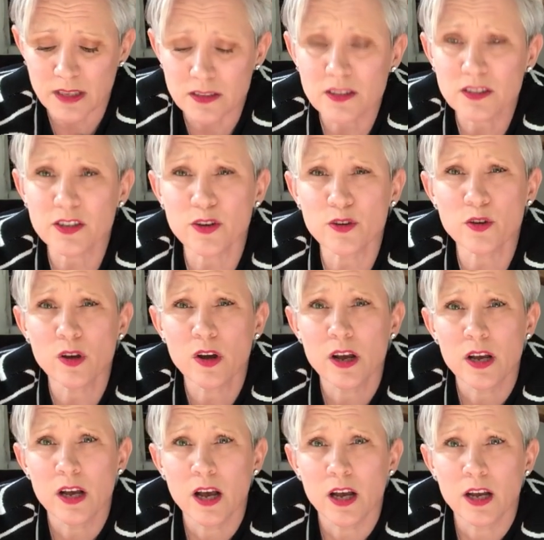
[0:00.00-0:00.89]
So
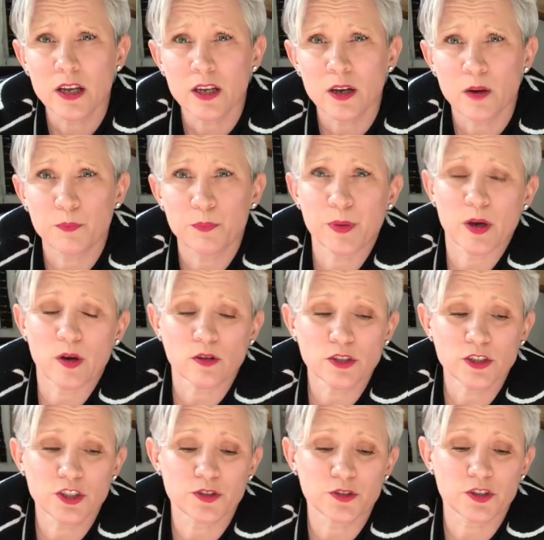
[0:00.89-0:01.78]

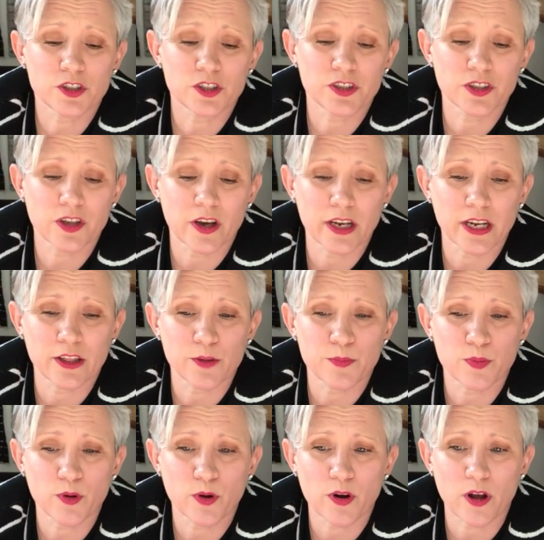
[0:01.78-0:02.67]
beyond designing
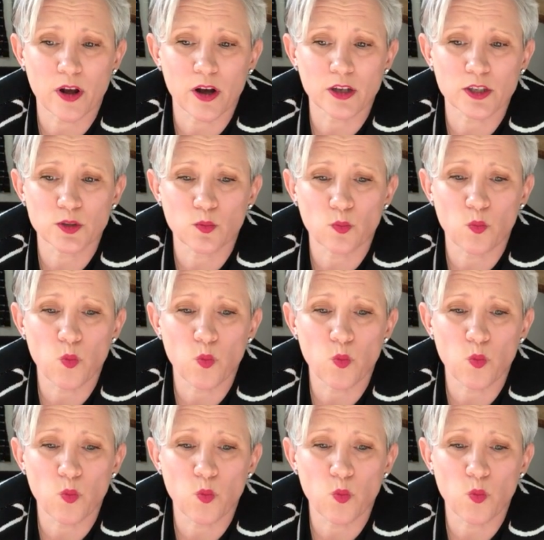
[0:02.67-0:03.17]
the product,